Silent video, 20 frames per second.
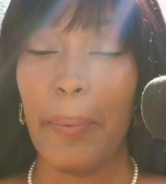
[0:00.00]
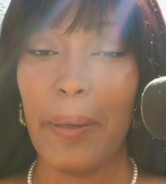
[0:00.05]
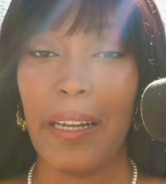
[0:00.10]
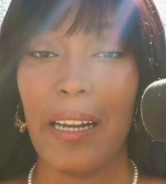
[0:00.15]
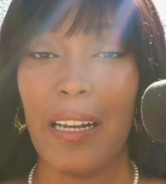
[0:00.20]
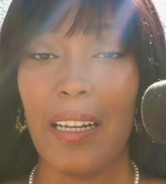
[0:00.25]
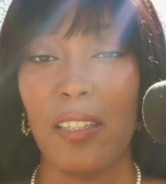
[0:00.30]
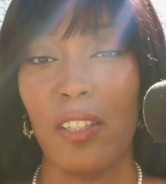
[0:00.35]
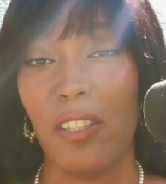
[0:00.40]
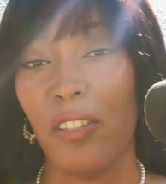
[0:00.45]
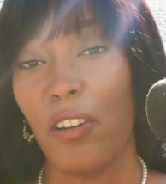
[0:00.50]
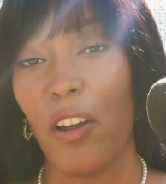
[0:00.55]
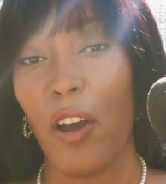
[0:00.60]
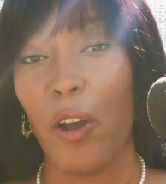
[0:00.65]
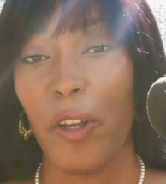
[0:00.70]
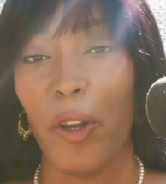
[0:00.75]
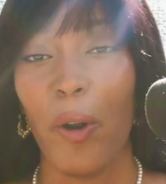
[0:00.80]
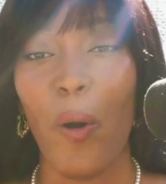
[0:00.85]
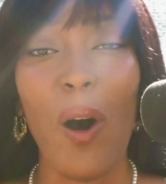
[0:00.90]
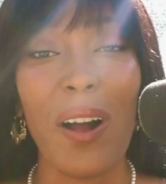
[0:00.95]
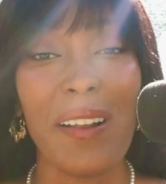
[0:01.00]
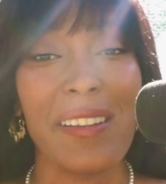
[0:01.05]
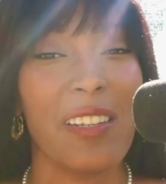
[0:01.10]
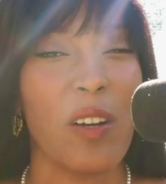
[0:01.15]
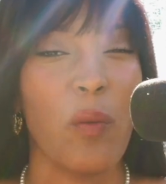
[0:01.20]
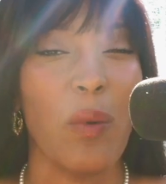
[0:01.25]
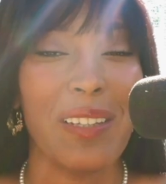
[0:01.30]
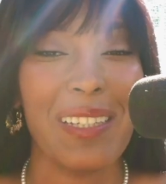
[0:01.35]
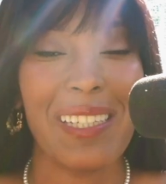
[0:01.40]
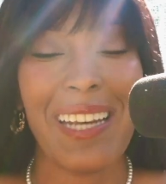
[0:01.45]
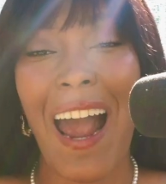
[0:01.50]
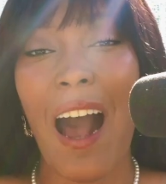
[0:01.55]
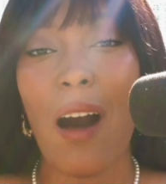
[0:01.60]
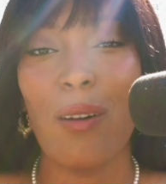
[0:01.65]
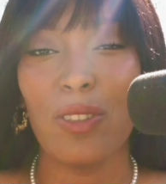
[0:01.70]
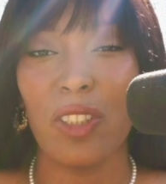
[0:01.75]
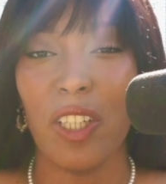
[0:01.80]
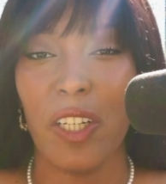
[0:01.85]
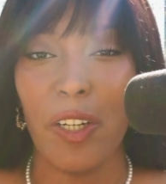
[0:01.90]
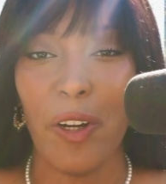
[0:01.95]
because you know you're on someone's
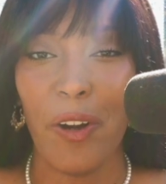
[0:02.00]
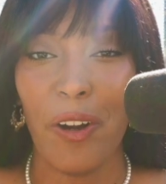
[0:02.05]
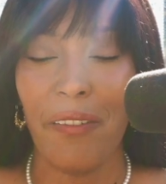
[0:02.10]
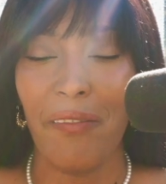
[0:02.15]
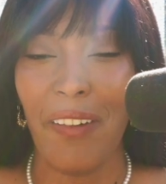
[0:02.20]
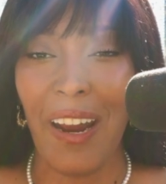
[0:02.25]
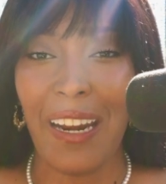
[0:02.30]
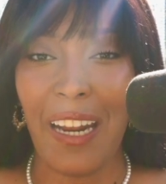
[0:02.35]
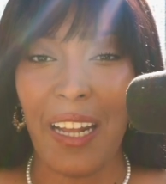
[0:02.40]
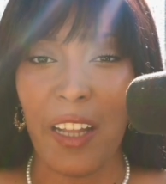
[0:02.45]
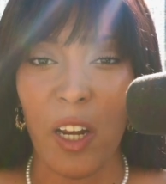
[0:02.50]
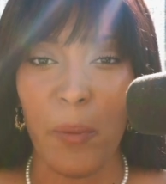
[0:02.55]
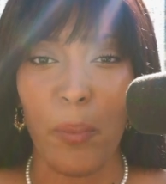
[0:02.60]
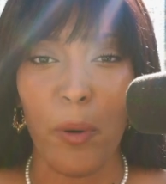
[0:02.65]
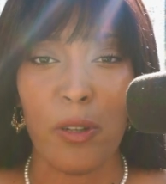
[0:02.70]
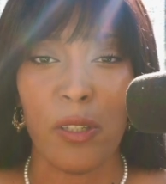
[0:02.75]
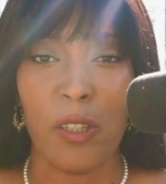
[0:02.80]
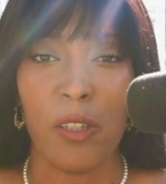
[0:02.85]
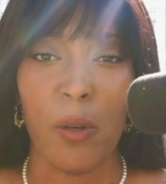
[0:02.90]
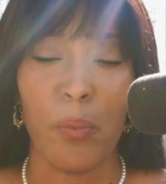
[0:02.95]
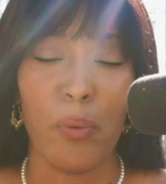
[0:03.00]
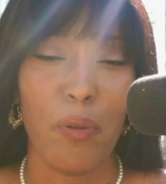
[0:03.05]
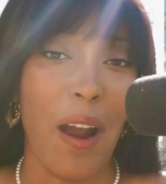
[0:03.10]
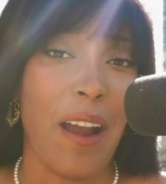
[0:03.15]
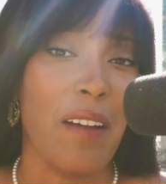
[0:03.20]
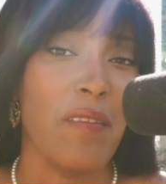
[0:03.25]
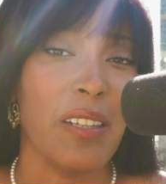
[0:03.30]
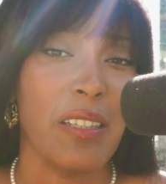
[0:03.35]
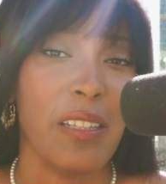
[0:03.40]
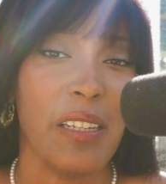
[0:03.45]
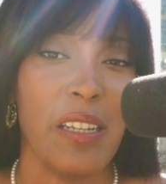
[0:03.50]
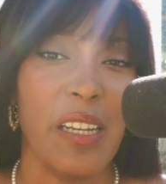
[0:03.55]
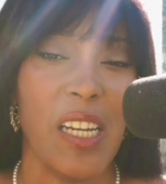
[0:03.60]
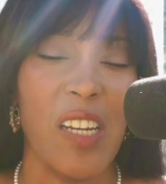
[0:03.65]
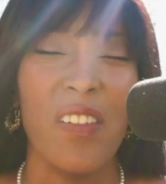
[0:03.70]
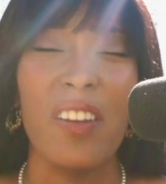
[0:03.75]
couch and you're invading their personal privacy.